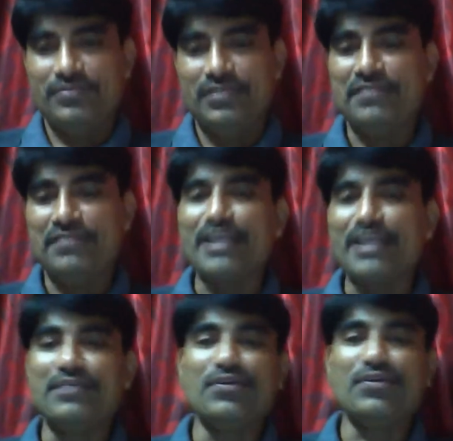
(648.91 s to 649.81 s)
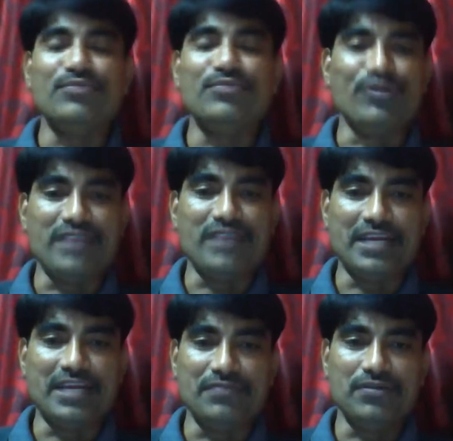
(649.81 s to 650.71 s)
like finite verb, non-finite
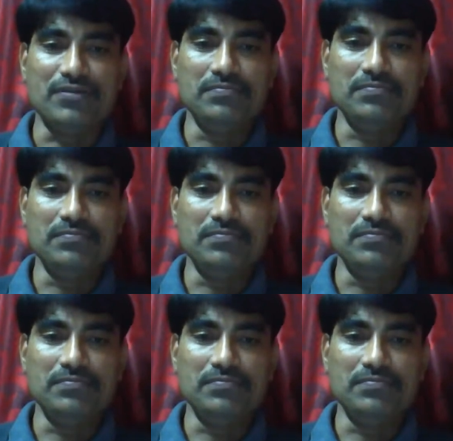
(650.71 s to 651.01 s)
verb,